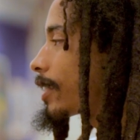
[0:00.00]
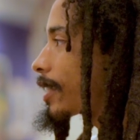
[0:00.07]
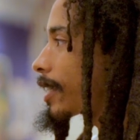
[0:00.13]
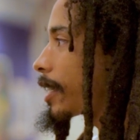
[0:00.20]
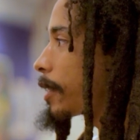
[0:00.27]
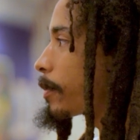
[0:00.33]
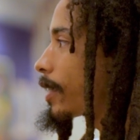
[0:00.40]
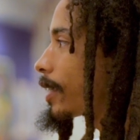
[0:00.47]

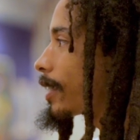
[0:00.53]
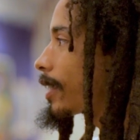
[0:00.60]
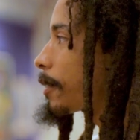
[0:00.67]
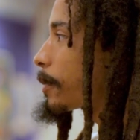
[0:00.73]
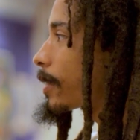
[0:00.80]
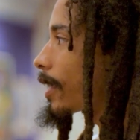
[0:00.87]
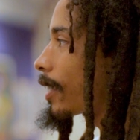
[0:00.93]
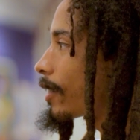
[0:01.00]
keeping it to
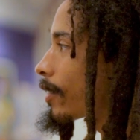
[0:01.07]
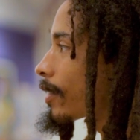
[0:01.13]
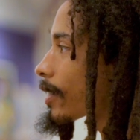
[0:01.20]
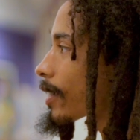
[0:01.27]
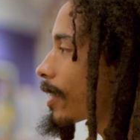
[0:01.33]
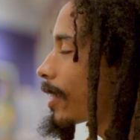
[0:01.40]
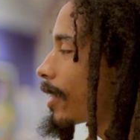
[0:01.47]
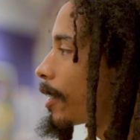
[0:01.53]
themselves.
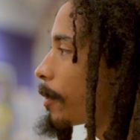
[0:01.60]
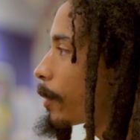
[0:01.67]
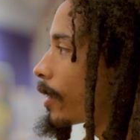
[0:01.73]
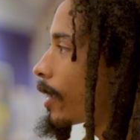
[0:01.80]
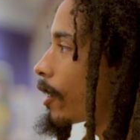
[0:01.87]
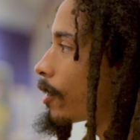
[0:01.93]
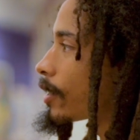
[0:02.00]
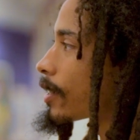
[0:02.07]
But now
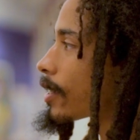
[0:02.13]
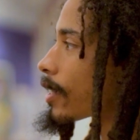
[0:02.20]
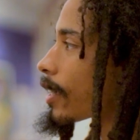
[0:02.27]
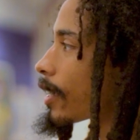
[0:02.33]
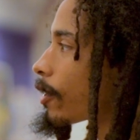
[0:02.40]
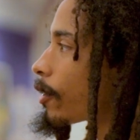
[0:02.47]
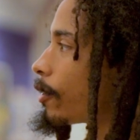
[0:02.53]
it's just like, oh,